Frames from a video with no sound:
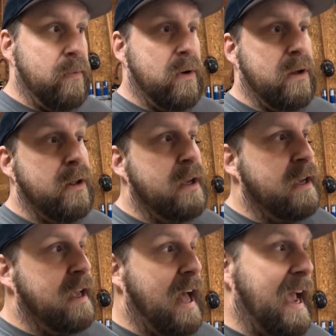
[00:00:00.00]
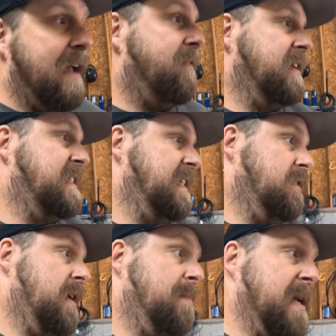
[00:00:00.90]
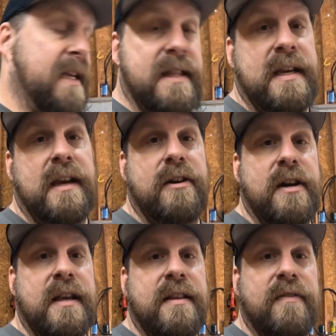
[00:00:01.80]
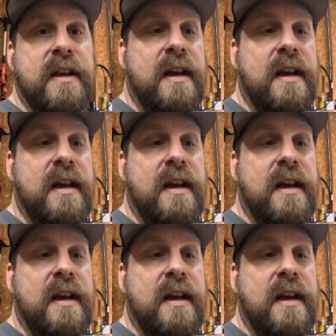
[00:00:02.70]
Well, I haven't sealed up anything underneath of it.